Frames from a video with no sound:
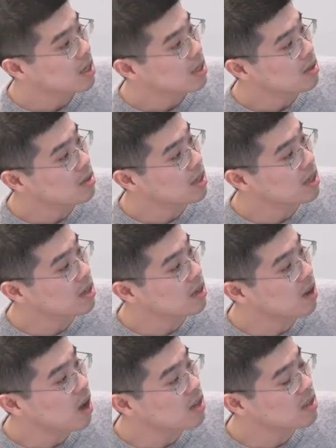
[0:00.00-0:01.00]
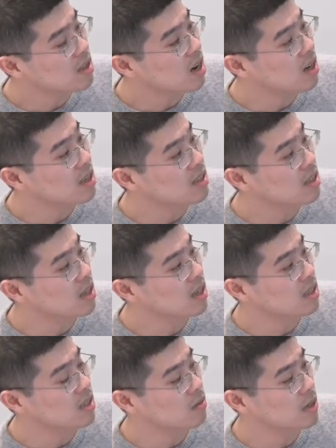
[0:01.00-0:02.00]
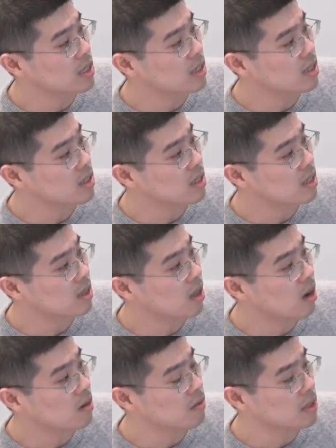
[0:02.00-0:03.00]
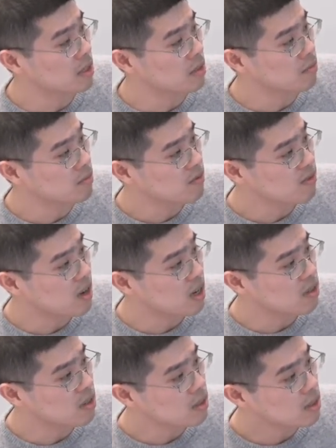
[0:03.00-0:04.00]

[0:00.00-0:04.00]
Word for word: So here log star is the iterated uh, logarithm function.